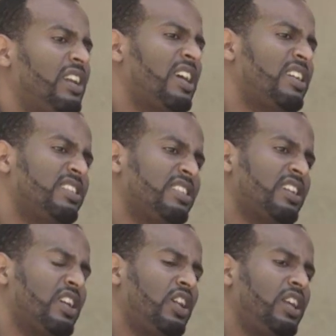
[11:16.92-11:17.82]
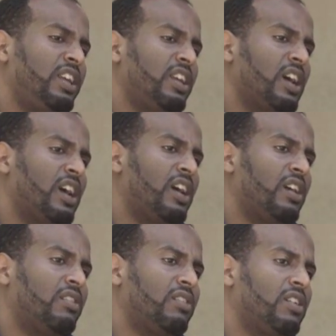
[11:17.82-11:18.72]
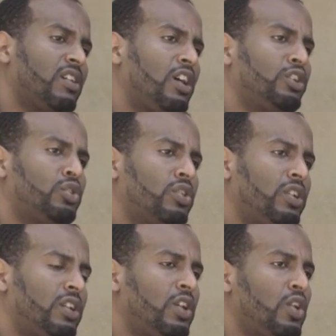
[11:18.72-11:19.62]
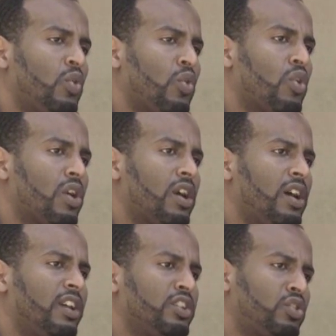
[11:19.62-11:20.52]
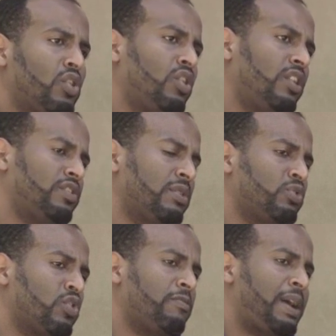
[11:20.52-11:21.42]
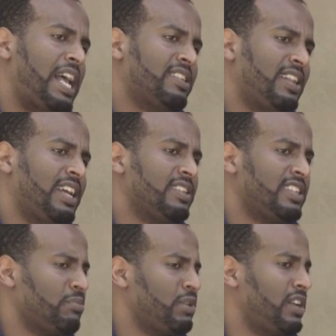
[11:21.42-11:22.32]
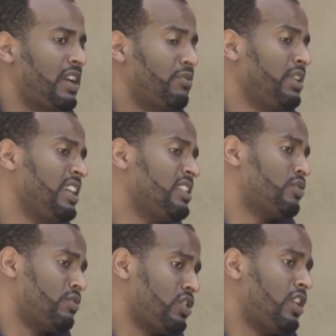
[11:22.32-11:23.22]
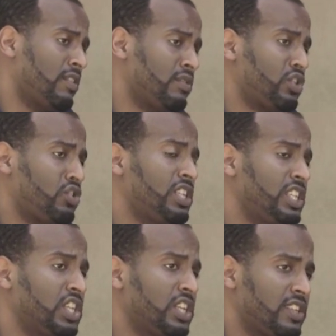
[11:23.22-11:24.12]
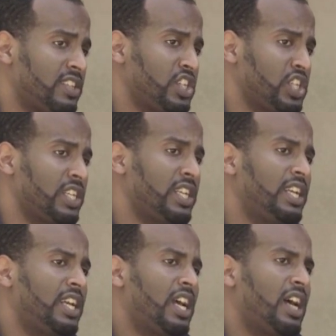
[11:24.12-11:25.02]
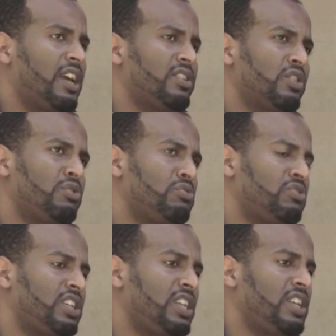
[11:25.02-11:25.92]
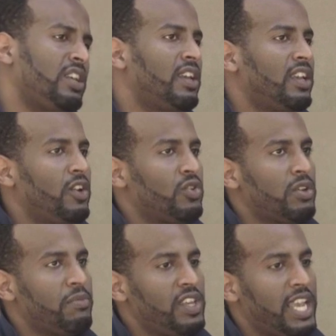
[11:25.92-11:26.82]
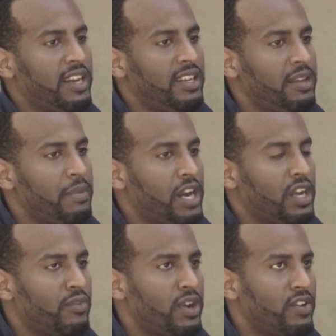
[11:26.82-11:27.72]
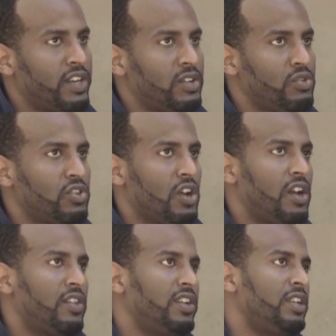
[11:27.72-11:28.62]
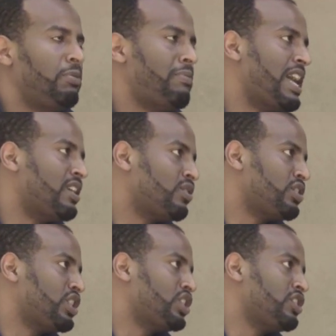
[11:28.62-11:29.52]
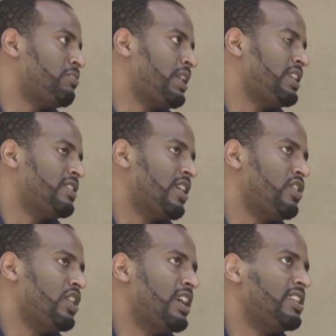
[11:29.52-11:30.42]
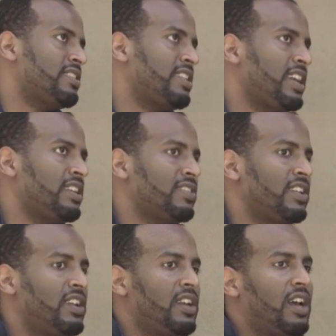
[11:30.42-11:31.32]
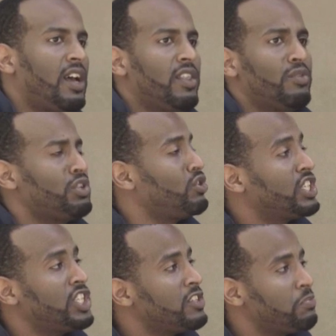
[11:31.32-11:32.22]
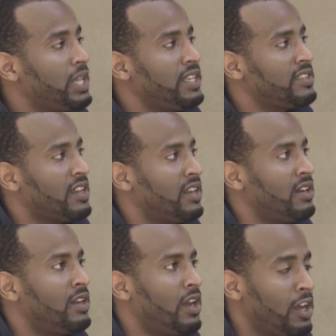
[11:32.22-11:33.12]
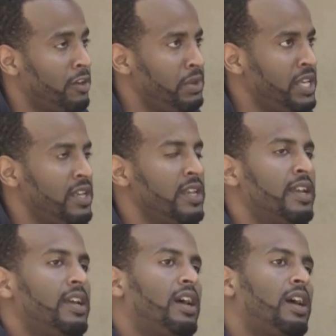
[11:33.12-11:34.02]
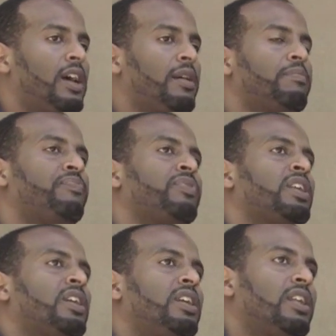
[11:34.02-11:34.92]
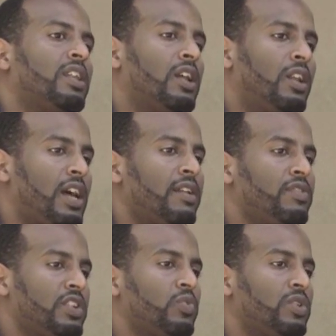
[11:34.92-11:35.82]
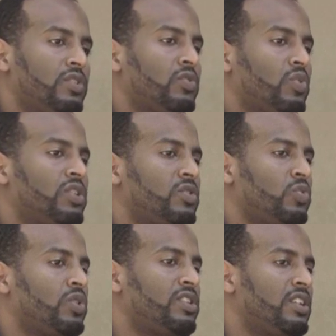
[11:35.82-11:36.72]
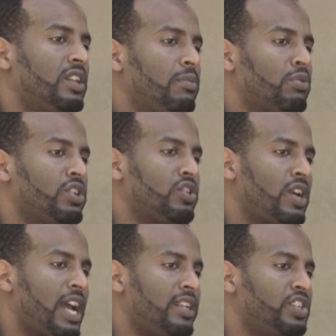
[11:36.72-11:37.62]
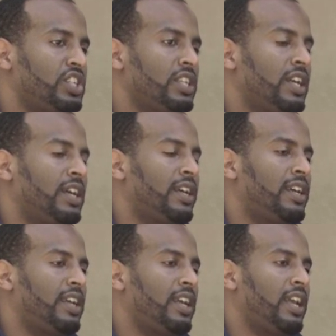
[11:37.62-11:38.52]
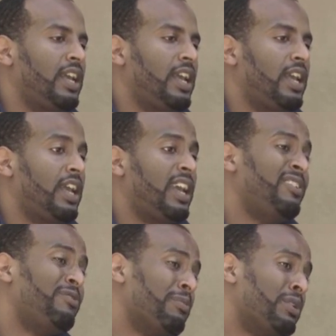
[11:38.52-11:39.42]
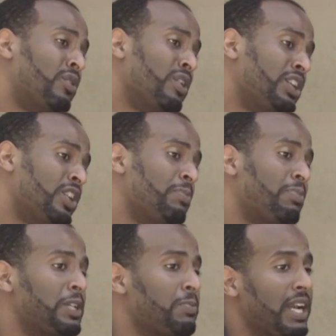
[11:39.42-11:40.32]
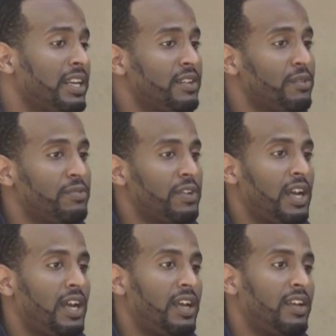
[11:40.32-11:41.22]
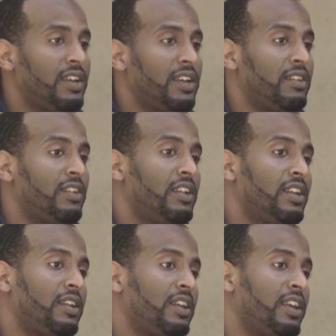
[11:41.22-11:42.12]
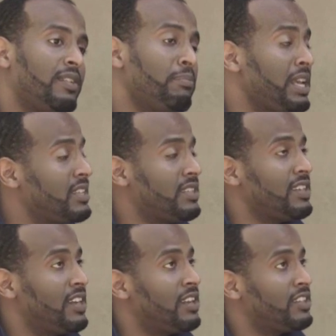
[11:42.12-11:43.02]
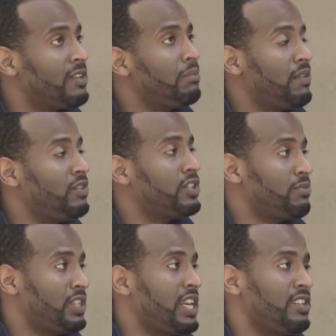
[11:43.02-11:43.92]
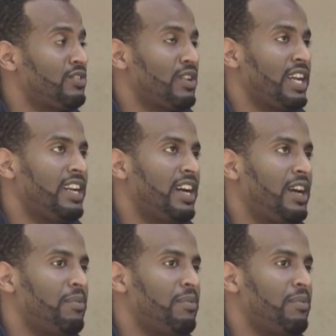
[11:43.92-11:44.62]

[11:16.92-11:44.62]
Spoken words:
not necessarily cultural or a struggle of some sort of past legacy, but really as a result of a strategic decision. And so you see, some of the anti-American rhetoric you saw, the diplomatic restrictions placed on the United States, the restrictions placed on UNMI. Yes. A lot of this was deliberate strategy. And from an Eritrean perspective, it makes, on some level, some sense, right?